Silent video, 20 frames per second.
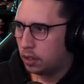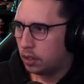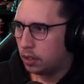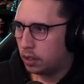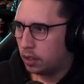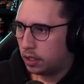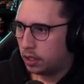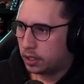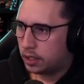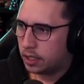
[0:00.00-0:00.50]

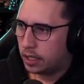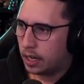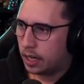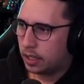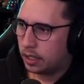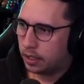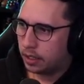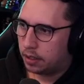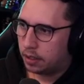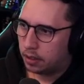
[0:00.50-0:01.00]

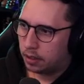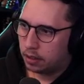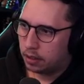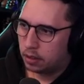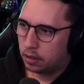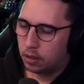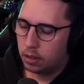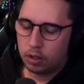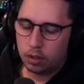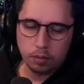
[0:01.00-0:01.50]
Exactly.
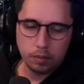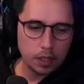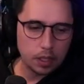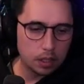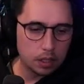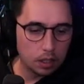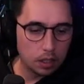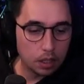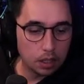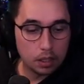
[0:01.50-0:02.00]
Oh my
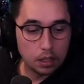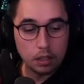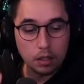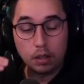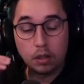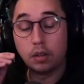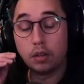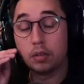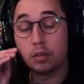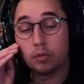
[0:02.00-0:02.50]
god,
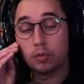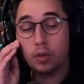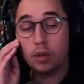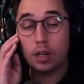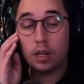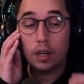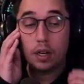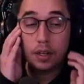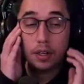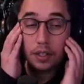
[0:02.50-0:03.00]
dude. What
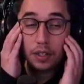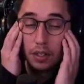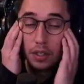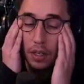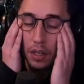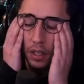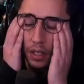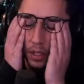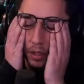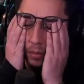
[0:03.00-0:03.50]
are they
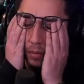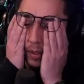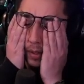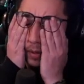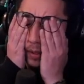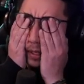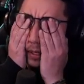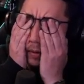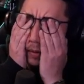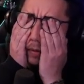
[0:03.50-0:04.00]
talking about
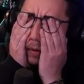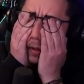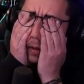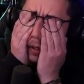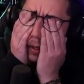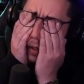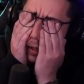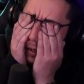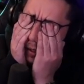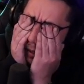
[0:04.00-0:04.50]
now?
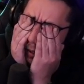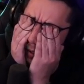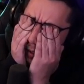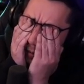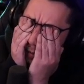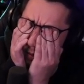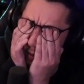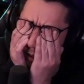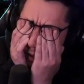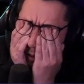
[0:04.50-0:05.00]

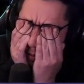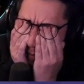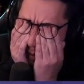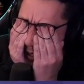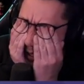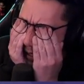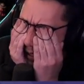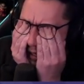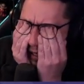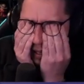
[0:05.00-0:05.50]
What you
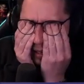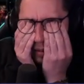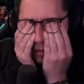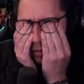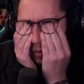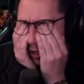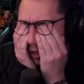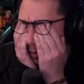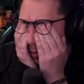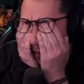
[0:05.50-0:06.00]
mean?
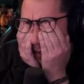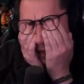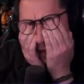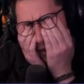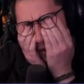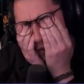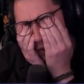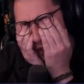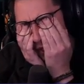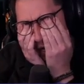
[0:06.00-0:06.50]
What you mean
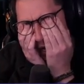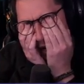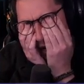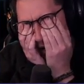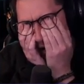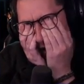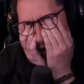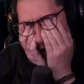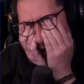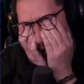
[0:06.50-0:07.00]
they're
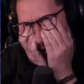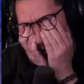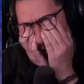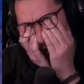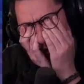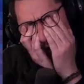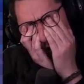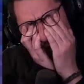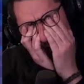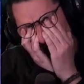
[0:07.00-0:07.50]
there? What
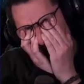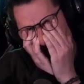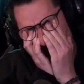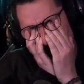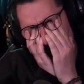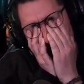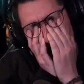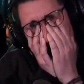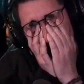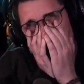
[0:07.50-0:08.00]
do you what
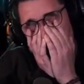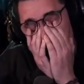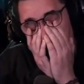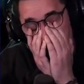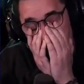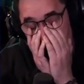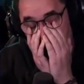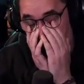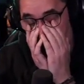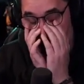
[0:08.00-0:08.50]
do you
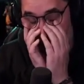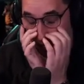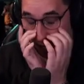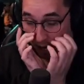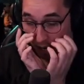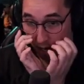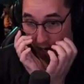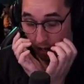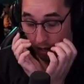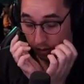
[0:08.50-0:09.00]
mean they're
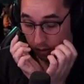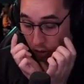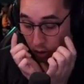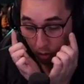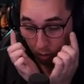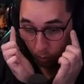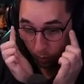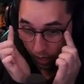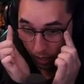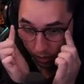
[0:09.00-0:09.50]
there? They're
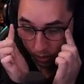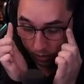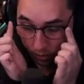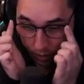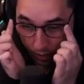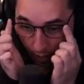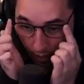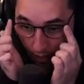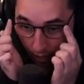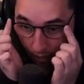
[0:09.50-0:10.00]
aware they're
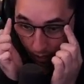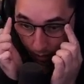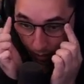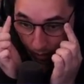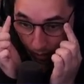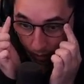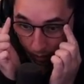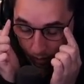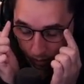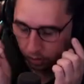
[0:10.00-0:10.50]
there?
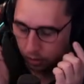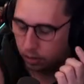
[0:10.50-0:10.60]
They're